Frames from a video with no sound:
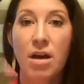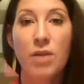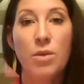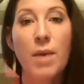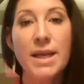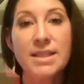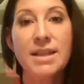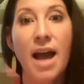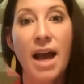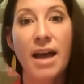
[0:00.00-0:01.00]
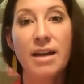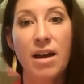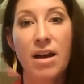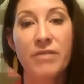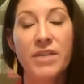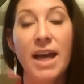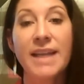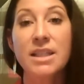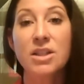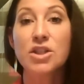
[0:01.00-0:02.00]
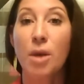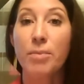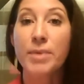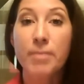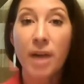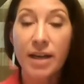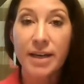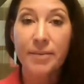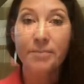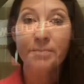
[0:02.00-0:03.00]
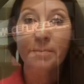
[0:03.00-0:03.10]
on the west side of the Ideal Shopping Market,